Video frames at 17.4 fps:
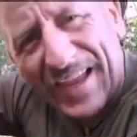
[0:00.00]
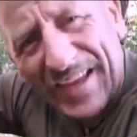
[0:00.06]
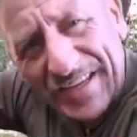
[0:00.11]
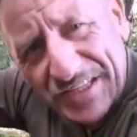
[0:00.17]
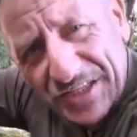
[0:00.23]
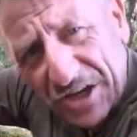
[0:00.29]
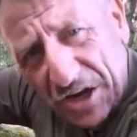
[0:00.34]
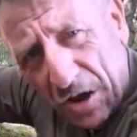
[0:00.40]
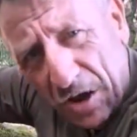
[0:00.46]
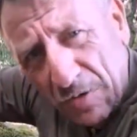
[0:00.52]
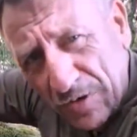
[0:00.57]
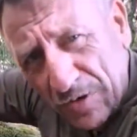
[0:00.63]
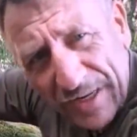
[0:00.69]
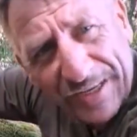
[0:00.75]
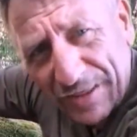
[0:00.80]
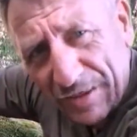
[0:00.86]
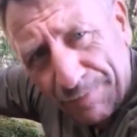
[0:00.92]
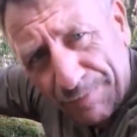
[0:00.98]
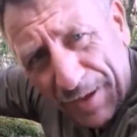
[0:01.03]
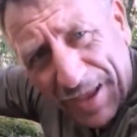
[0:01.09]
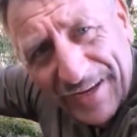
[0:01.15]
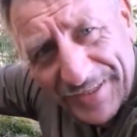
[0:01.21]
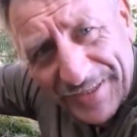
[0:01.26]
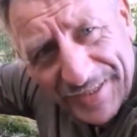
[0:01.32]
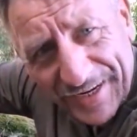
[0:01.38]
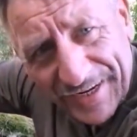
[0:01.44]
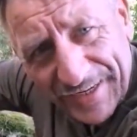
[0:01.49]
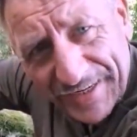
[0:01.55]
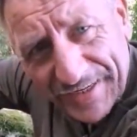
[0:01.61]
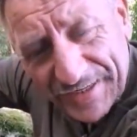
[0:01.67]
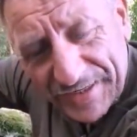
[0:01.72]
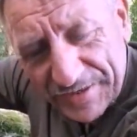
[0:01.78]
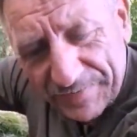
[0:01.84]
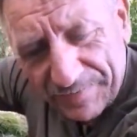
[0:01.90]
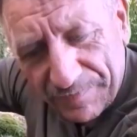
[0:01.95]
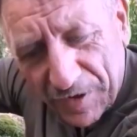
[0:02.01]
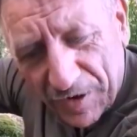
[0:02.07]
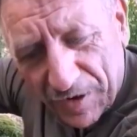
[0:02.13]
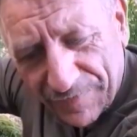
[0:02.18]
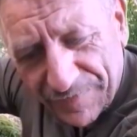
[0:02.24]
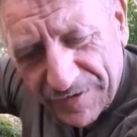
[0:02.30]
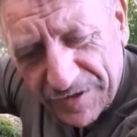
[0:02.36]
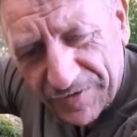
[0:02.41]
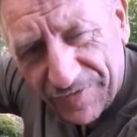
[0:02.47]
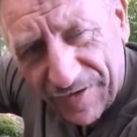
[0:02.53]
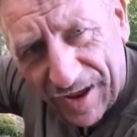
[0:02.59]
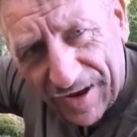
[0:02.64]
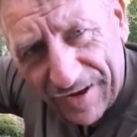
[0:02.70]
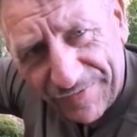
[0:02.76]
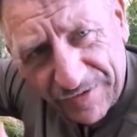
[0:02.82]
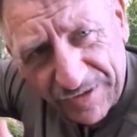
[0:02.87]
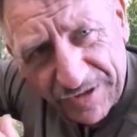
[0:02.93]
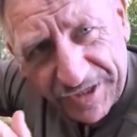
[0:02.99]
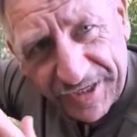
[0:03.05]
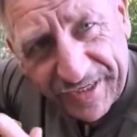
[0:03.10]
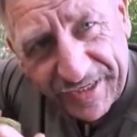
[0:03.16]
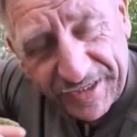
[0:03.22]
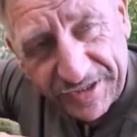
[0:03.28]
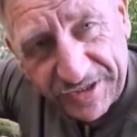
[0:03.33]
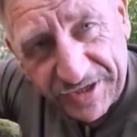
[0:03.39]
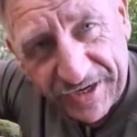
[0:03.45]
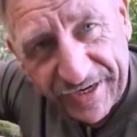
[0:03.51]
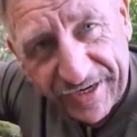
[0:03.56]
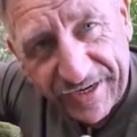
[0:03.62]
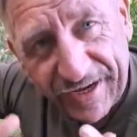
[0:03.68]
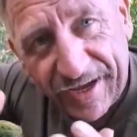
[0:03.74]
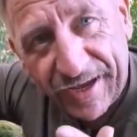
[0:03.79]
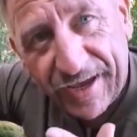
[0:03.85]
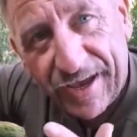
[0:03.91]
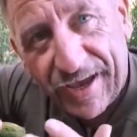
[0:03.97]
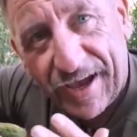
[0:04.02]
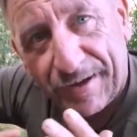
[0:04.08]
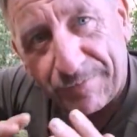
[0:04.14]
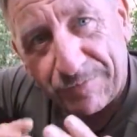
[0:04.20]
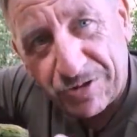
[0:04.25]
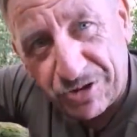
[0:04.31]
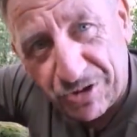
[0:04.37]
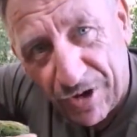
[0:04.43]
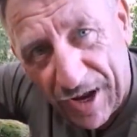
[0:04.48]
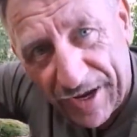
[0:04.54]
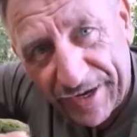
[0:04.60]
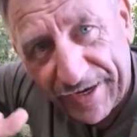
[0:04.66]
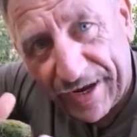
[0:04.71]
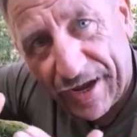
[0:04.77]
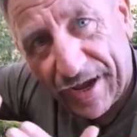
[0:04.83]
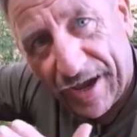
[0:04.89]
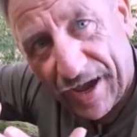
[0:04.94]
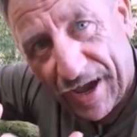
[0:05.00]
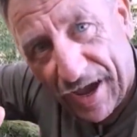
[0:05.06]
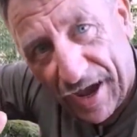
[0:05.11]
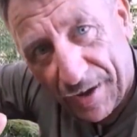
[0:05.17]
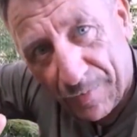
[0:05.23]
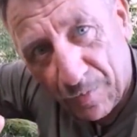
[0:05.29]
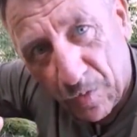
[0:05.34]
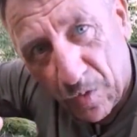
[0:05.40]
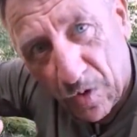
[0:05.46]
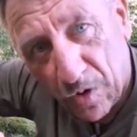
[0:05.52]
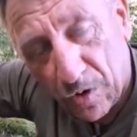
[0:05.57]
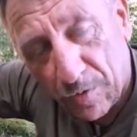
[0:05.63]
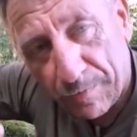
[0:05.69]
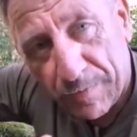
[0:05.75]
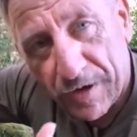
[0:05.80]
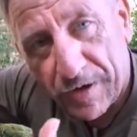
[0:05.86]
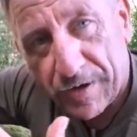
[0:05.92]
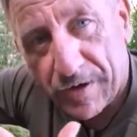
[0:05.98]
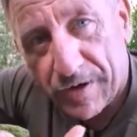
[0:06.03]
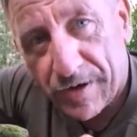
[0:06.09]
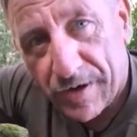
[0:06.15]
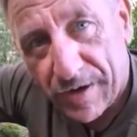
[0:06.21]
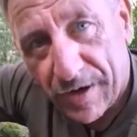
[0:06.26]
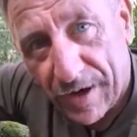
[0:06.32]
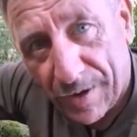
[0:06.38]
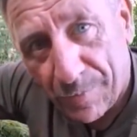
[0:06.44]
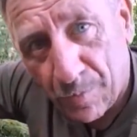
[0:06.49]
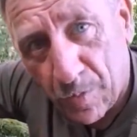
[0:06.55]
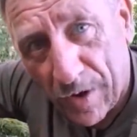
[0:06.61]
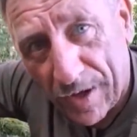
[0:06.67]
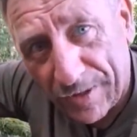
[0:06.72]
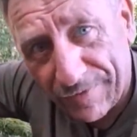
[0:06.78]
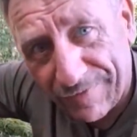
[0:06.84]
That is only the basics of survival. You can see I'm dry, I'm warm, I'm